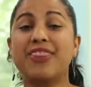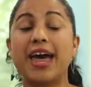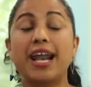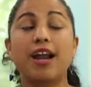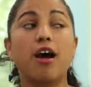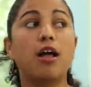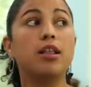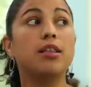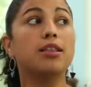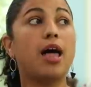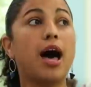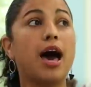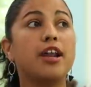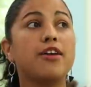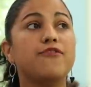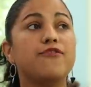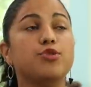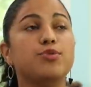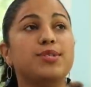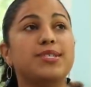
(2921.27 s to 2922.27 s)
that a lot
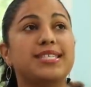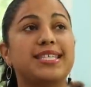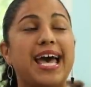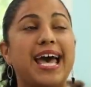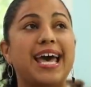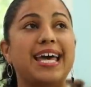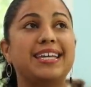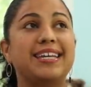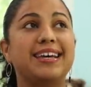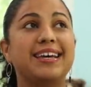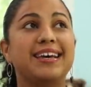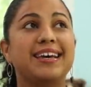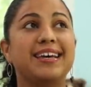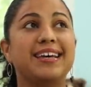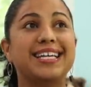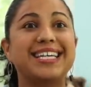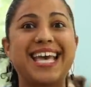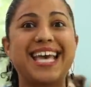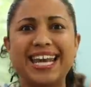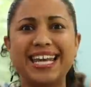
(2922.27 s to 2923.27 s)
of you said
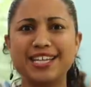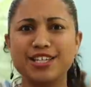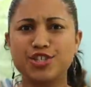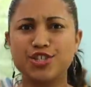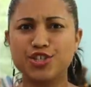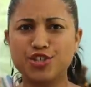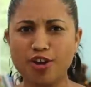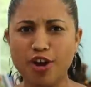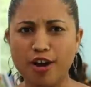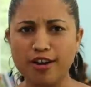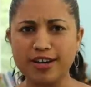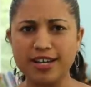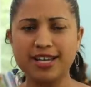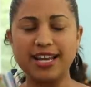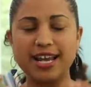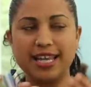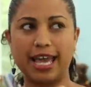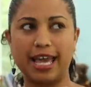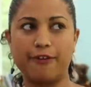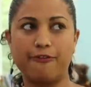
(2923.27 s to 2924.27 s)
getting
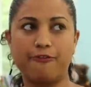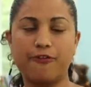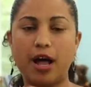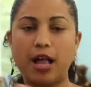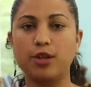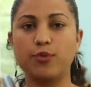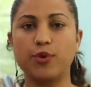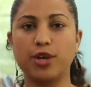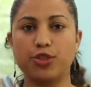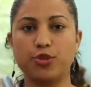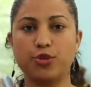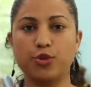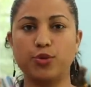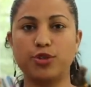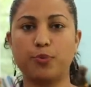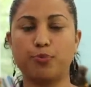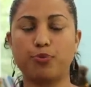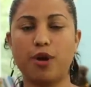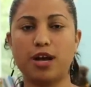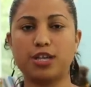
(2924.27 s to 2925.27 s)
started and like following through
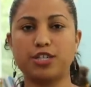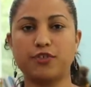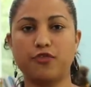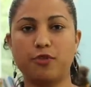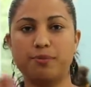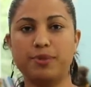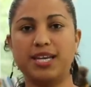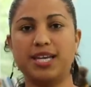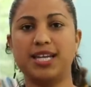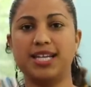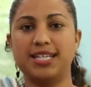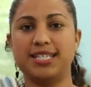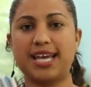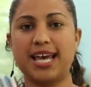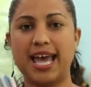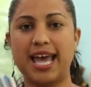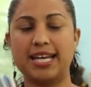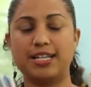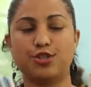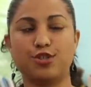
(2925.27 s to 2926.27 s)
with the project from beginning
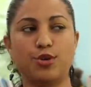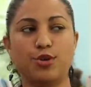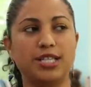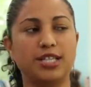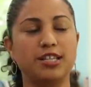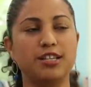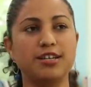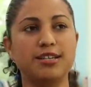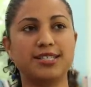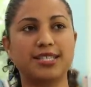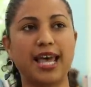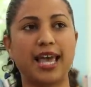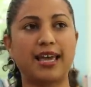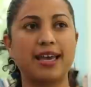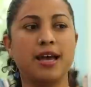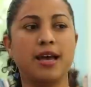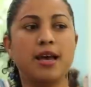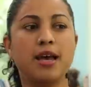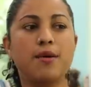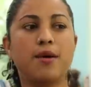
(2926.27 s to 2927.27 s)
to end. So it looks
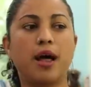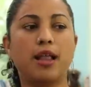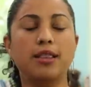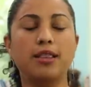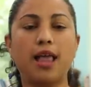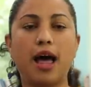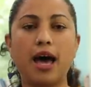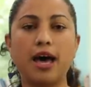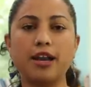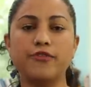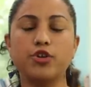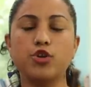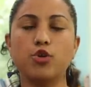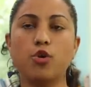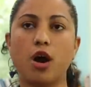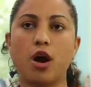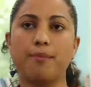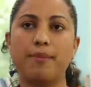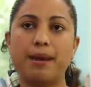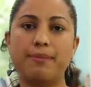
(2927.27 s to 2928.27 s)
like a lot of you
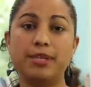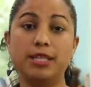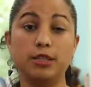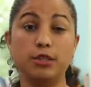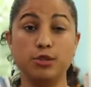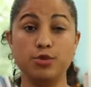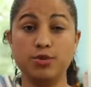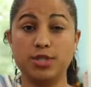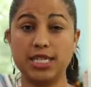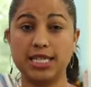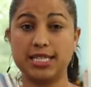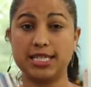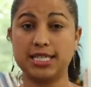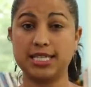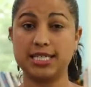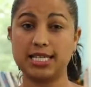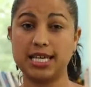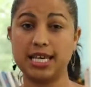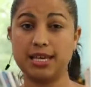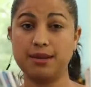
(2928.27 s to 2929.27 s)
are maybe losing
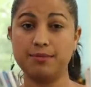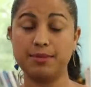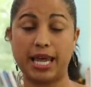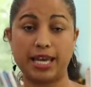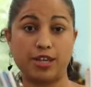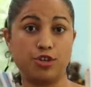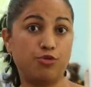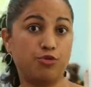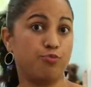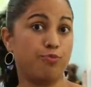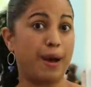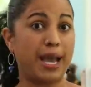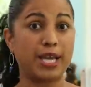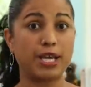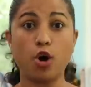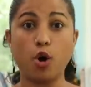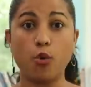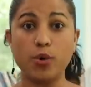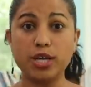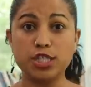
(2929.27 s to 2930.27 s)
steam. Like you
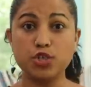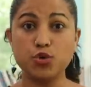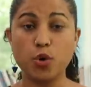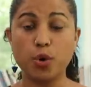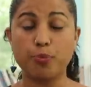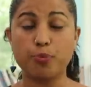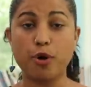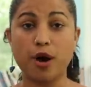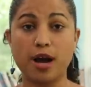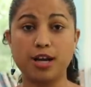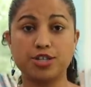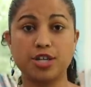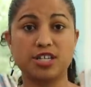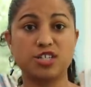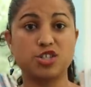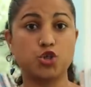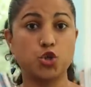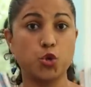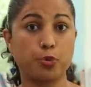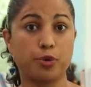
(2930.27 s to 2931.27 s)
might go into a
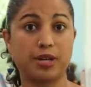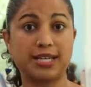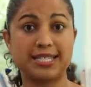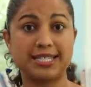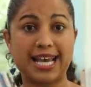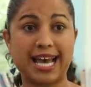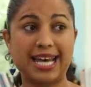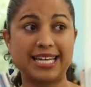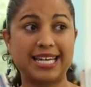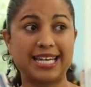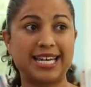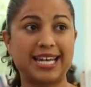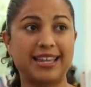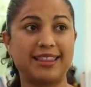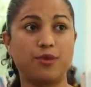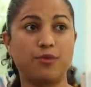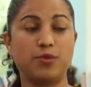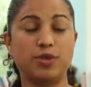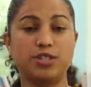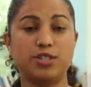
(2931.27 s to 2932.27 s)
project super excited,
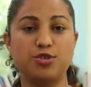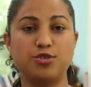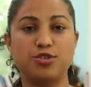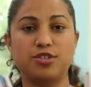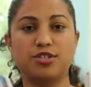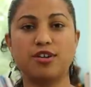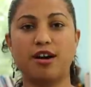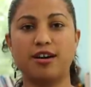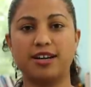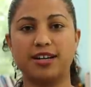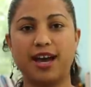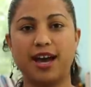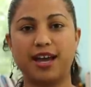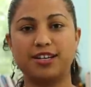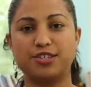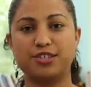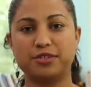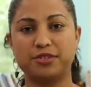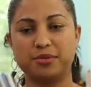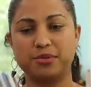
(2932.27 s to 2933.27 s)
and then once you start, it kind
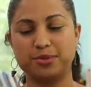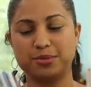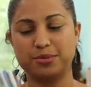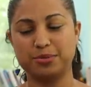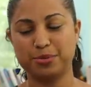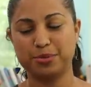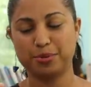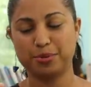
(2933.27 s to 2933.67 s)
of just goes.